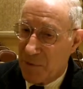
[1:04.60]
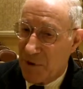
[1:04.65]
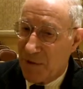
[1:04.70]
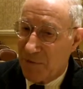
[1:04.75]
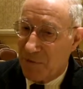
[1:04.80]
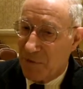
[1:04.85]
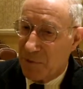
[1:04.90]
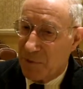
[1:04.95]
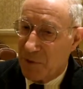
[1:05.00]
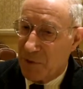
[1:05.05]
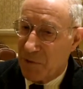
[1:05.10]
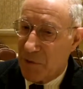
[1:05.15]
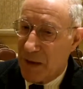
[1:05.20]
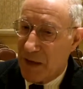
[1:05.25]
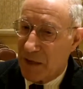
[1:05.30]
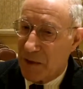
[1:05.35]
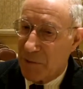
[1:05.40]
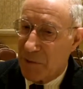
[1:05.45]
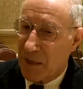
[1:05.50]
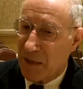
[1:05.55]
preferably
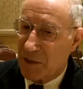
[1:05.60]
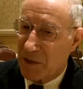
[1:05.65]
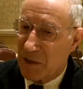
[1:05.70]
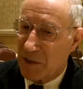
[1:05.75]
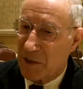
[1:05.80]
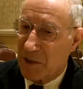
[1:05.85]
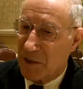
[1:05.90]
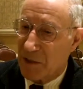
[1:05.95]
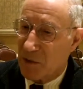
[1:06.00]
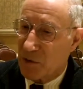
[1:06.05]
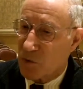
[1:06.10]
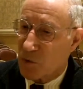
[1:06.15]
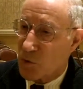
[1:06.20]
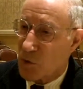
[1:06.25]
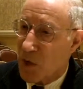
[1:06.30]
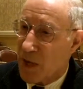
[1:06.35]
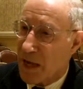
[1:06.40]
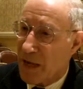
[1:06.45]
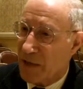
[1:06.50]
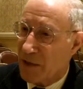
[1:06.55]
randomized clinical
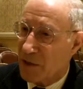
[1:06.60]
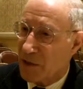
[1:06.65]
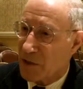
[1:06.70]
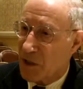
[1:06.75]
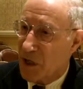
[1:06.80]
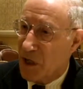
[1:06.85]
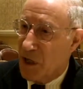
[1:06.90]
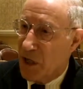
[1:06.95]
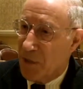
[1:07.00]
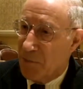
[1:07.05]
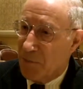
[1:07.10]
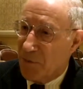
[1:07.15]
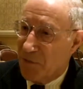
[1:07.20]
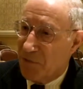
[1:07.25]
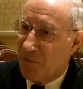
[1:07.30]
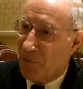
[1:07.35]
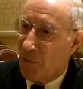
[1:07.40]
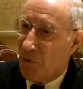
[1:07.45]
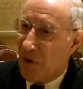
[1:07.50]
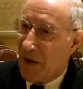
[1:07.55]
trials,
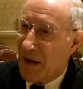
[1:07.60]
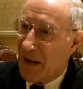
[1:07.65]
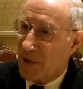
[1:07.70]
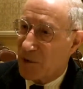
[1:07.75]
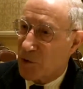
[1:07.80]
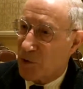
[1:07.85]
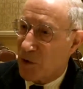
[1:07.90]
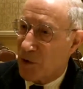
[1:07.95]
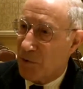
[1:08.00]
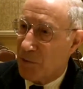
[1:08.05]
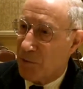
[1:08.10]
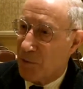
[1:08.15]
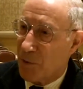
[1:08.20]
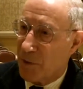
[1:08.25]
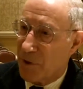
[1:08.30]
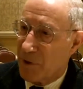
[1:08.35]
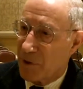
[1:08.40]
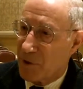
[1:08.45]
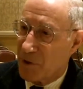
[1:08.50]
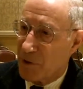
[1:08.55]
before
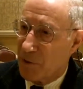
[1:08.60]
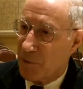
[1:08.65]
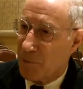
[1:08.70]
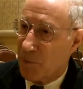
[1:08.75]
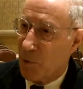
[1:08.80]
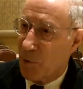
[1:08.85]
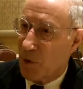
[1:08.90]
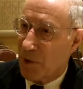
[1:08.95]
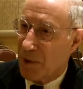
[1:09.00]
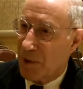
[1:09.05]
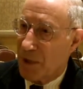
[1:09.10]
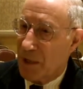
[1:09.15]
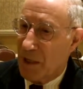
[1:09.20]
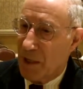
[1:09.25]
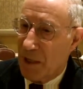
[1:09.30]
extracorporeal support